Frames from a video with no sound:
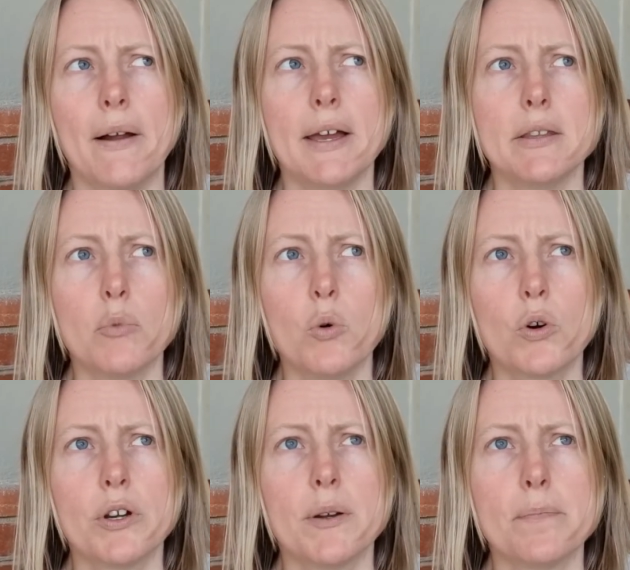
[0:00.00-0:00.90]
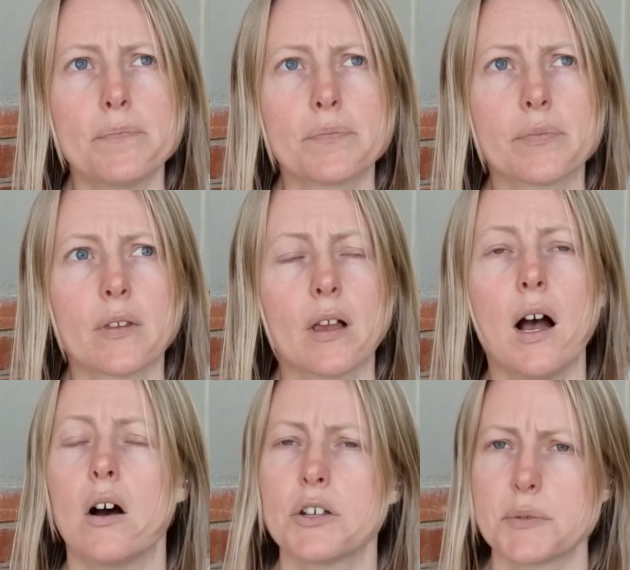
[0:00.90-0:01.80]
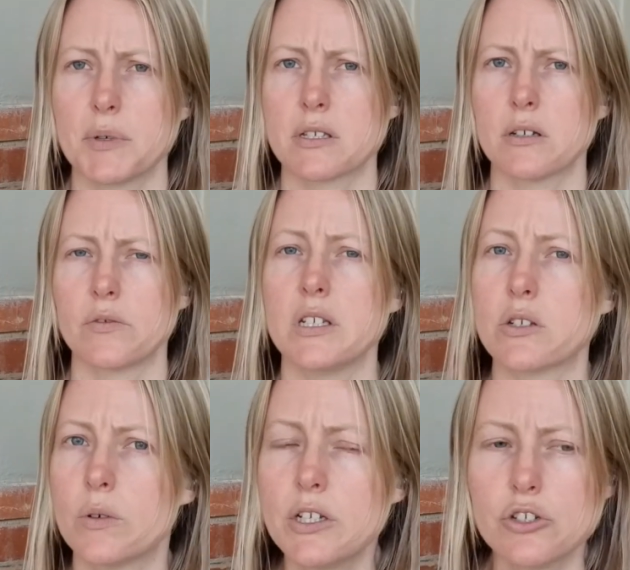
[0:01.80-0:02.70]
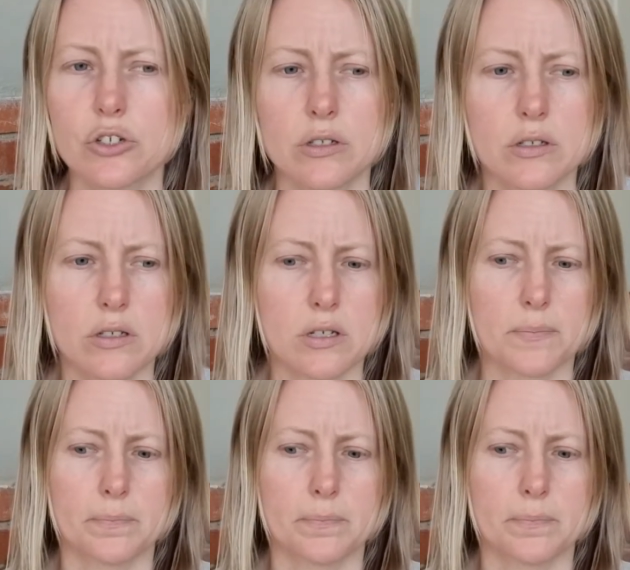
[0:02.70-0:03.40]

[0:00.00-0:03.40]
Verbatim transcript: And the more I ask myself these questions,